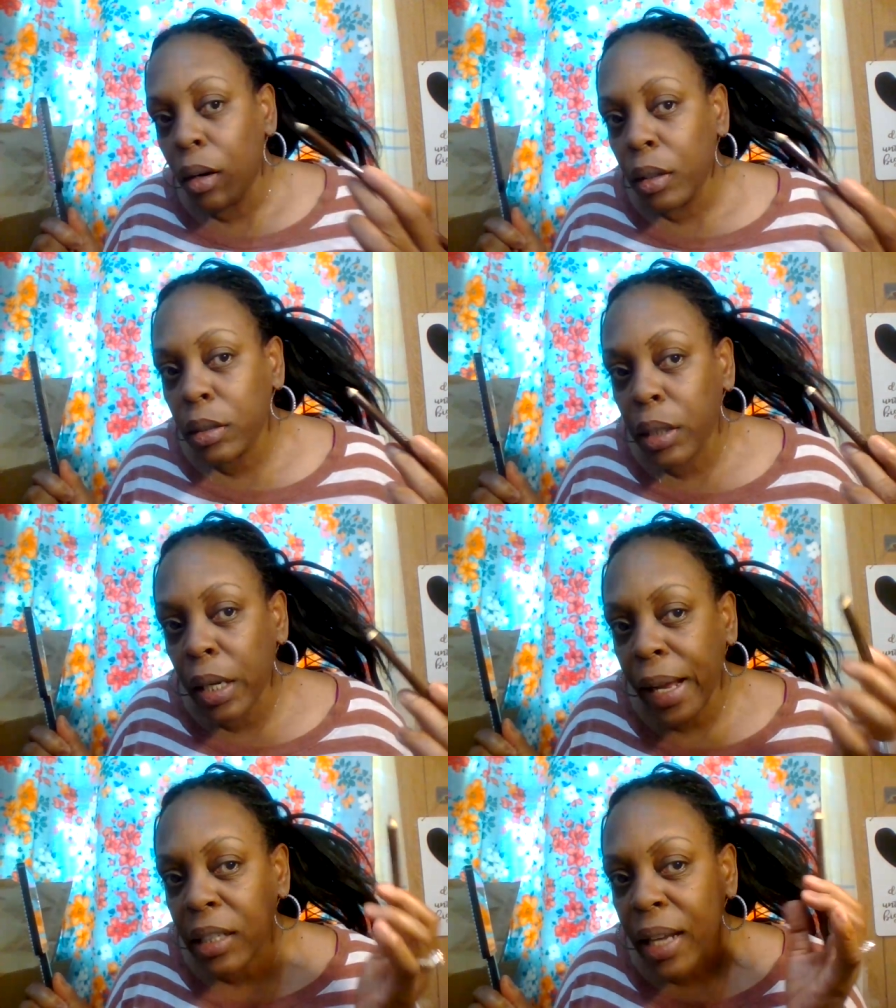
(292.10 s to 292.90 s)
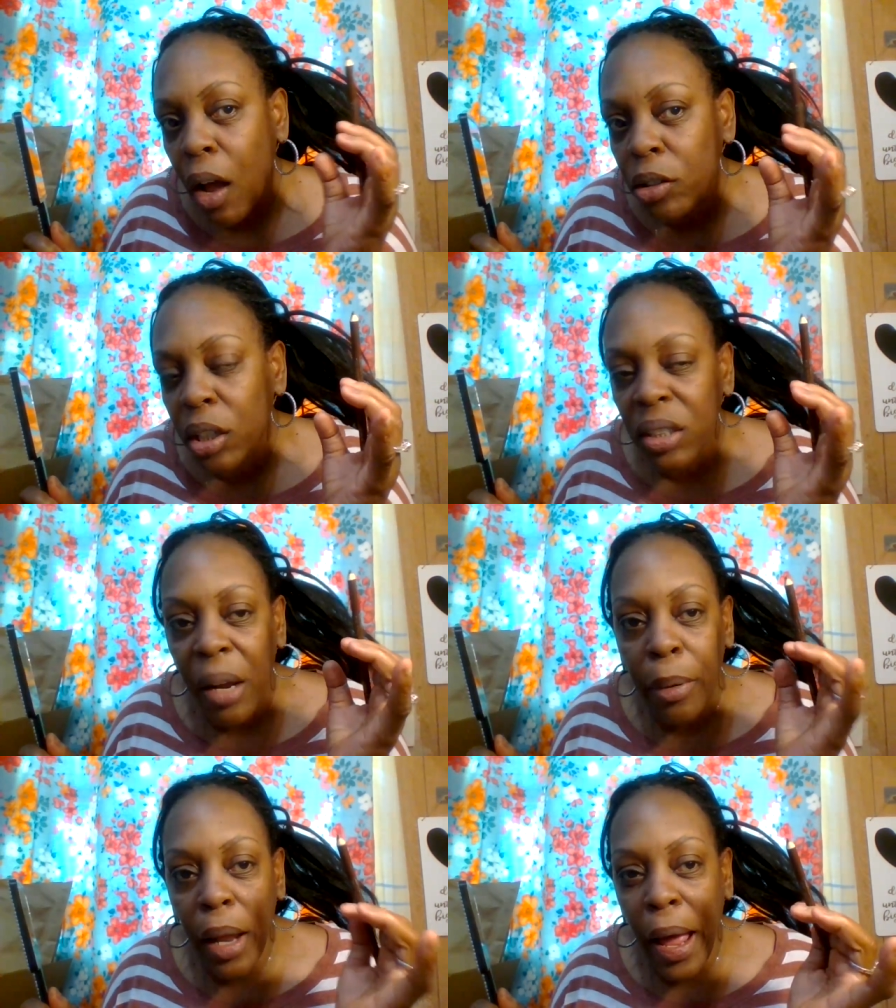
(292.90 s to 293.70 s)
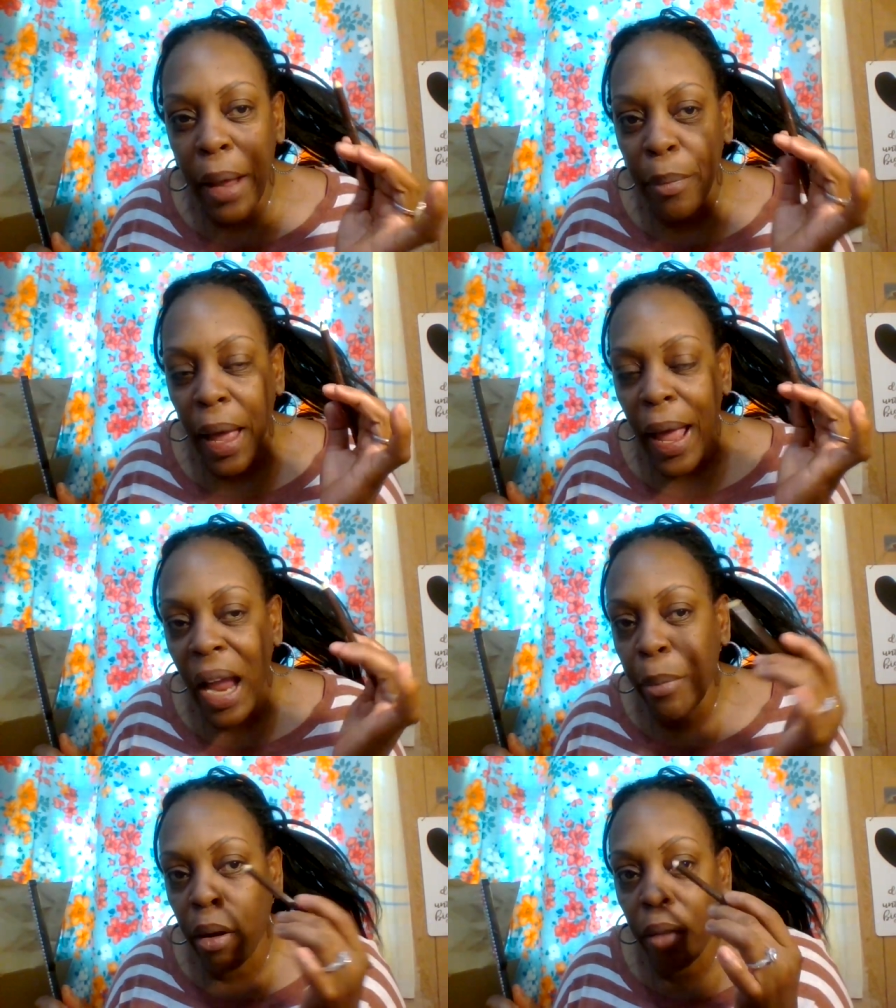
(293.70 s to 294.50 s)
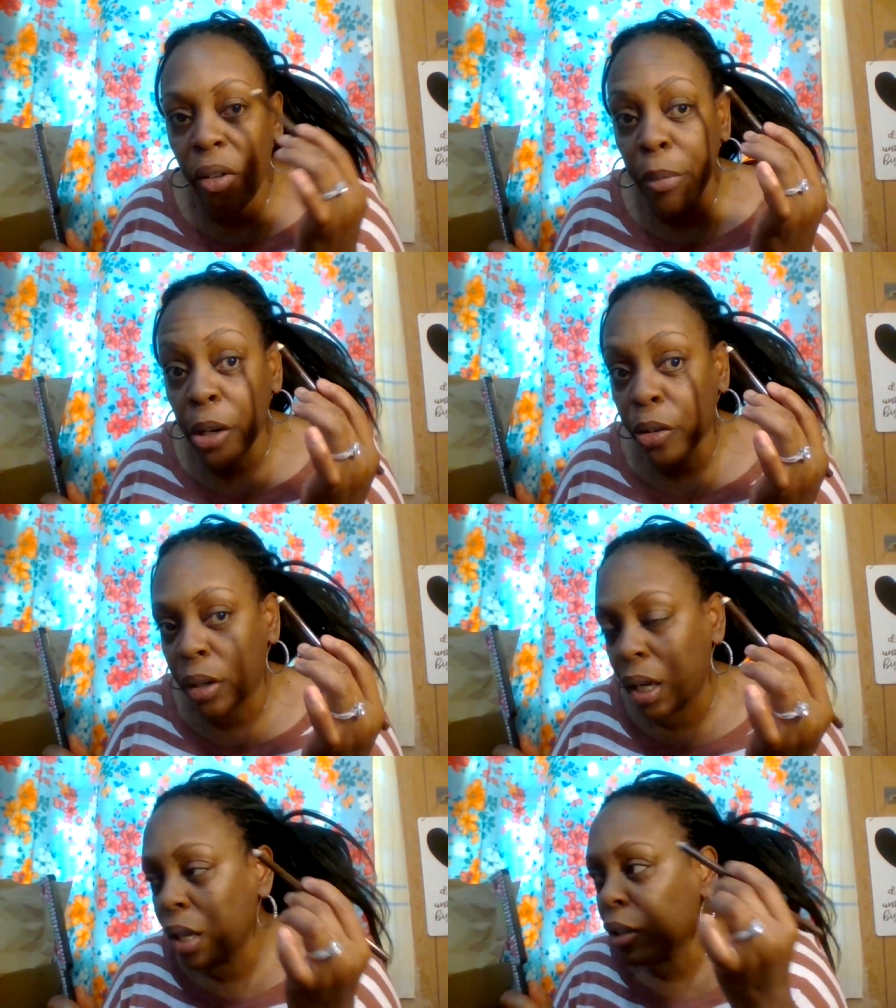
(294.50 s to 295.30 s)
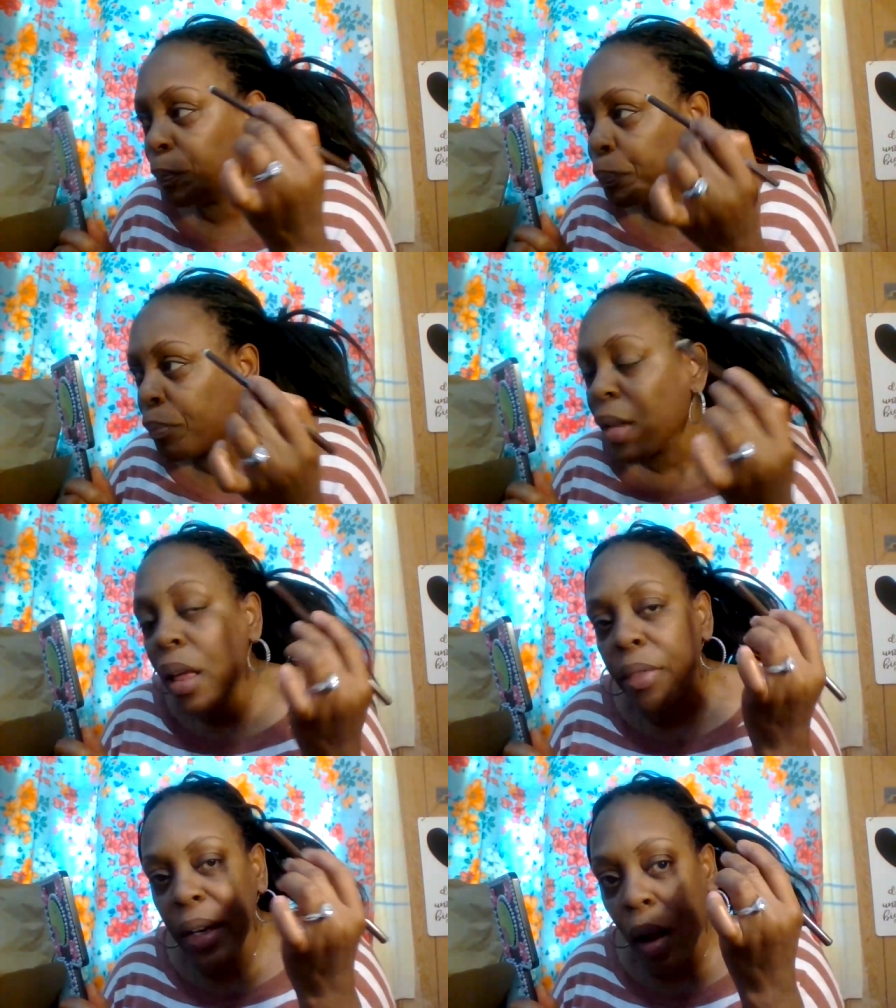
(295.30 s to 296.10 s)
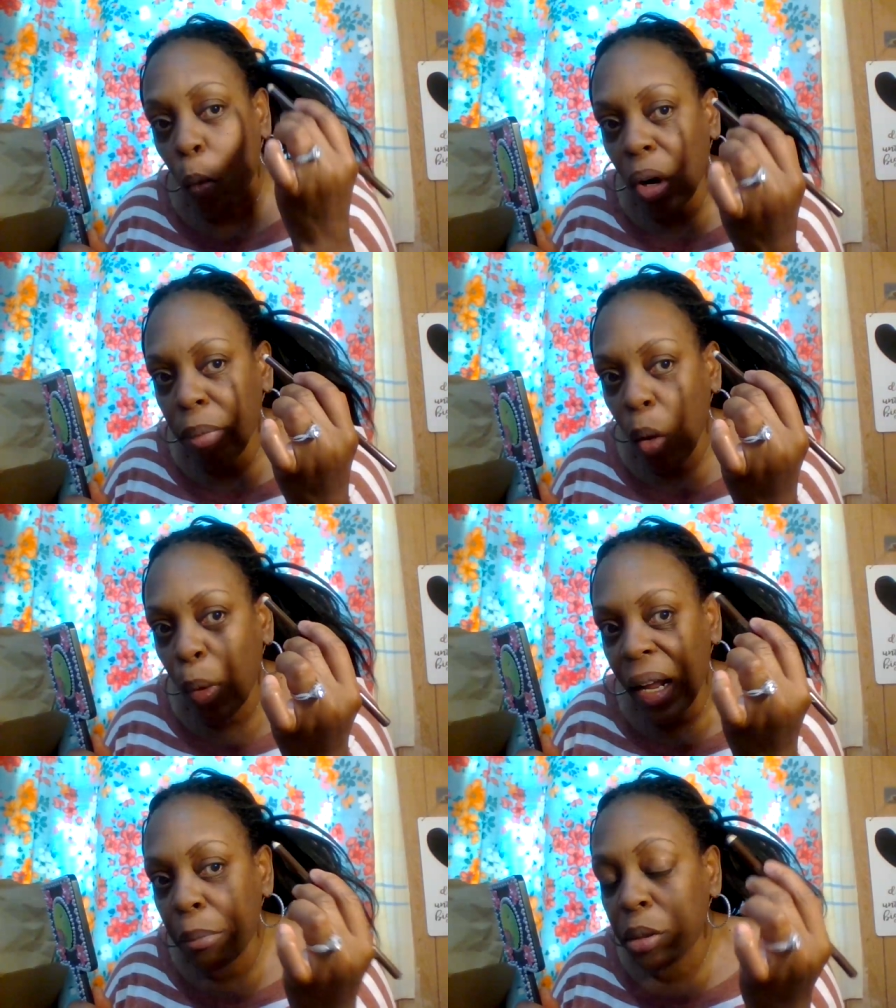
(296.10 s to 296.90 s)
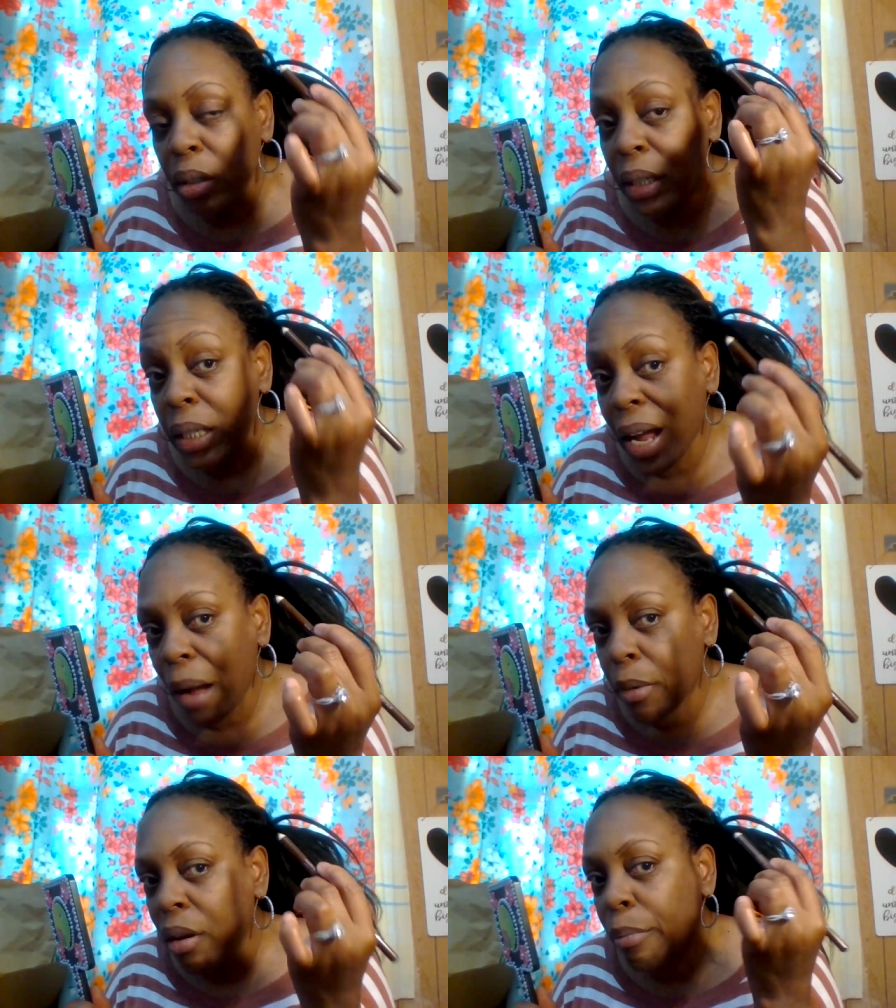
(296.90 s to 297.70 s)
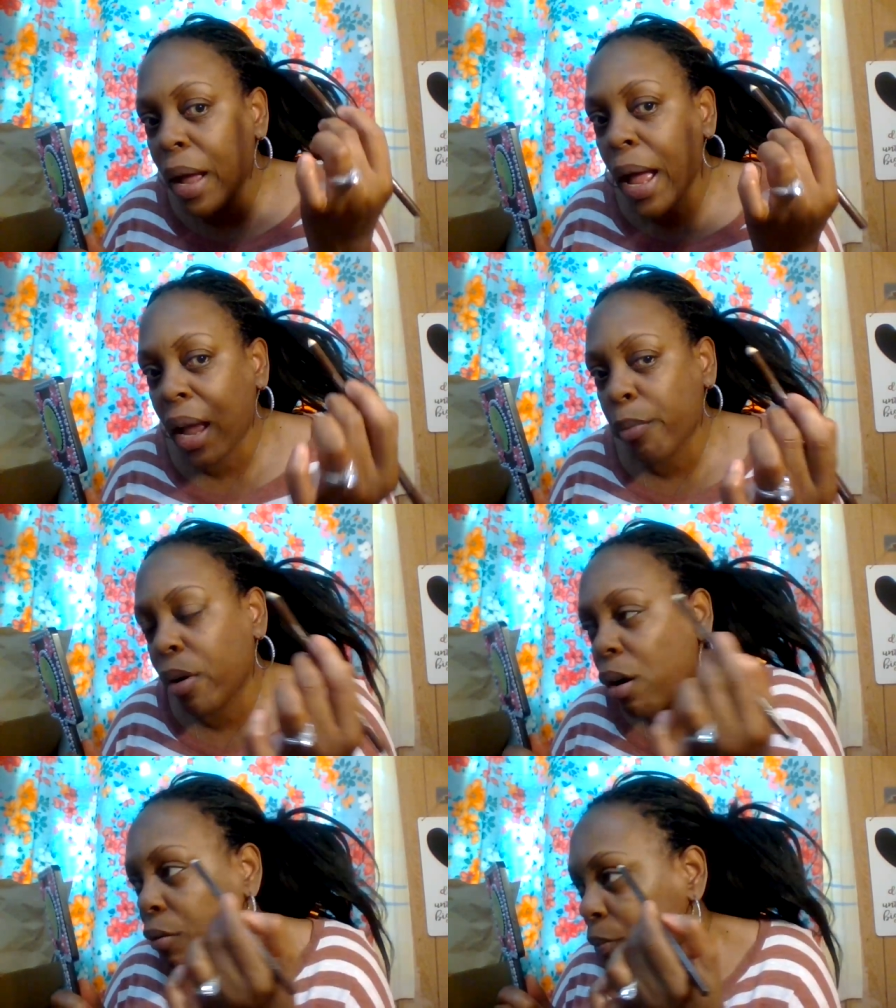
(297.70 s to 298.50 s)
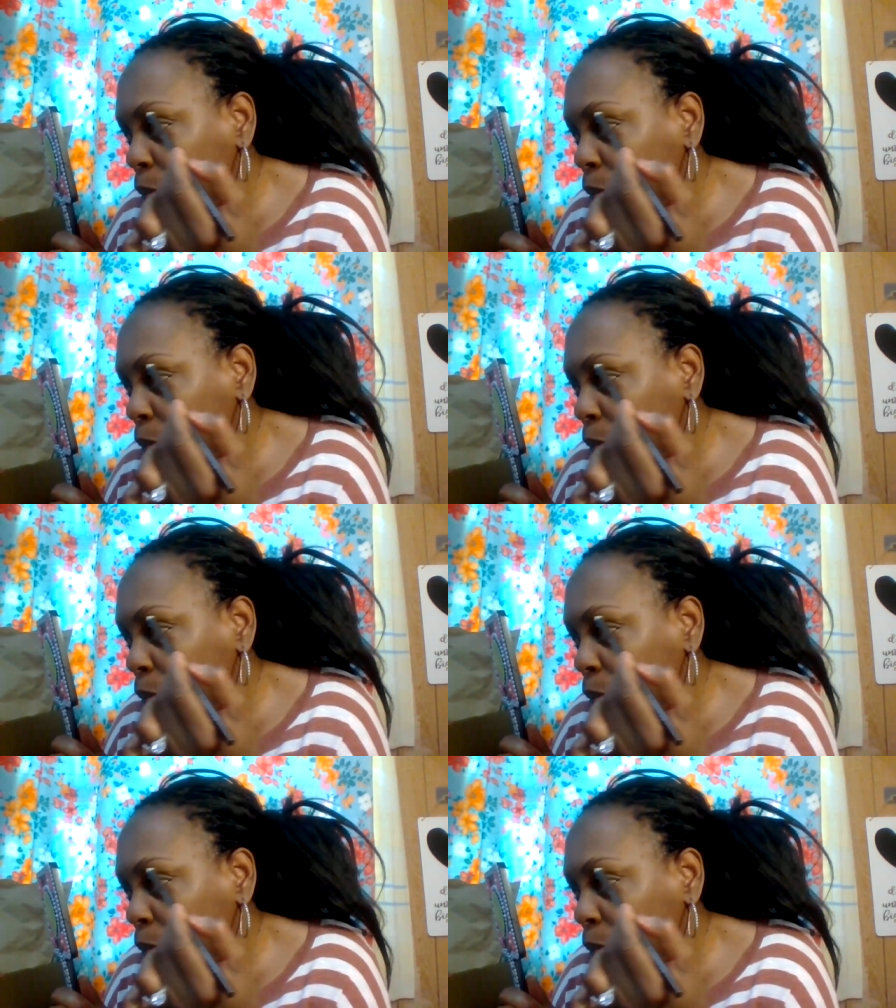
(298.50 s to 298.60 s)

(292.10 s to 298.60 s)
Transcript: see and that's how I just apply my eyebrow from underneath then I work my way up to the top of my eyebrow